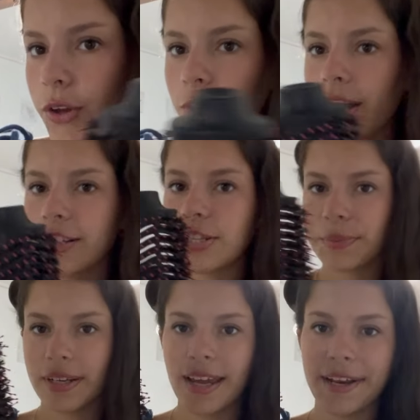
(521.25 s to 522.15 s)
Okay, so I'm
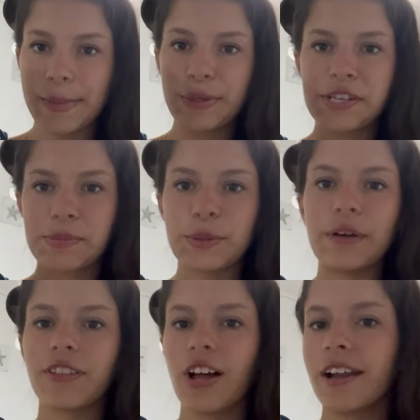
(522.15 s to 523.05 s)
gonna end up using my
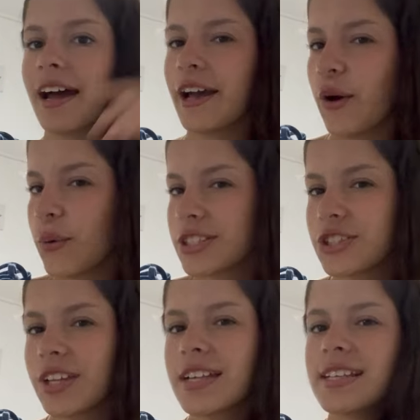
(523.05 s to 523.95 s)
Revlon. I always
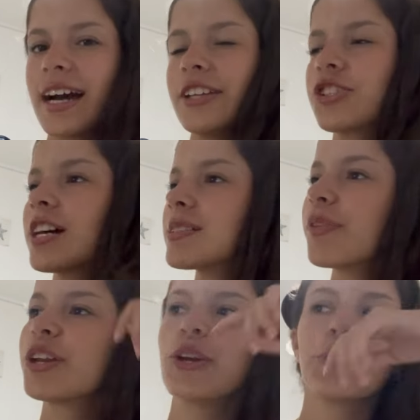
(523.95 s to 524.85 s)
do this. I try
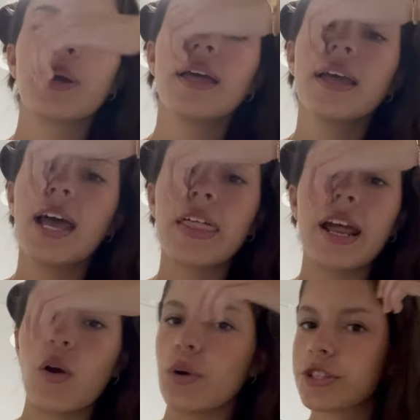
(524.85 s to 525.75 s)
something new and then
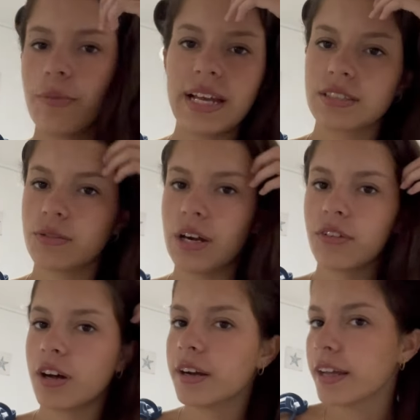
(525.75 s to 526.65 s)
I always go back to the
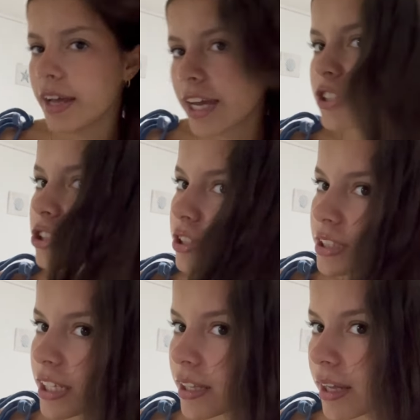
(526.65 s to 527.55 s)
Revlon. It just looks
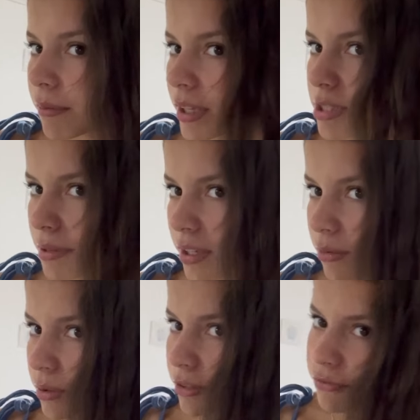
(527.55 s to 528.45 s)
like it makes my hair
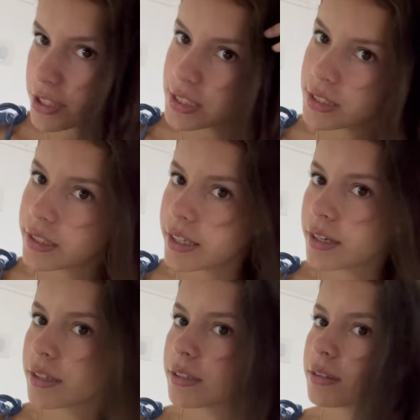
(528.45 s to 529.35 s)
really frizzy and
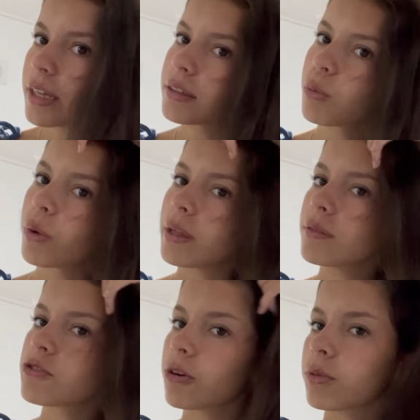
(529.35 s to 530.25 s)
it like the
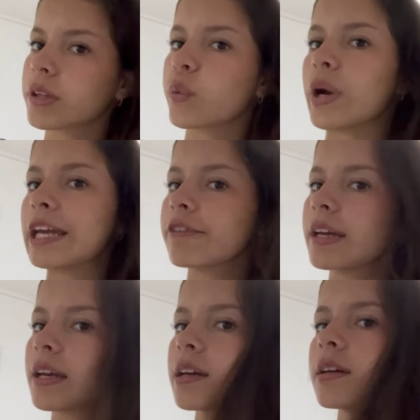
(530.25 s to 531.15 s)
waves aren't really
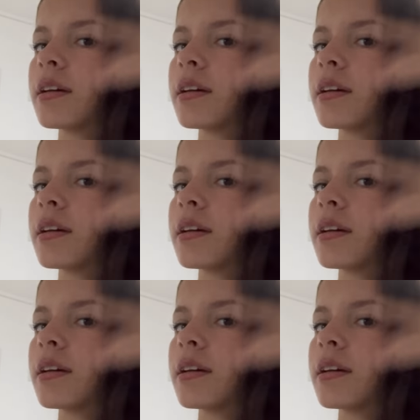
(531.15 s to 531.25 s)
waving.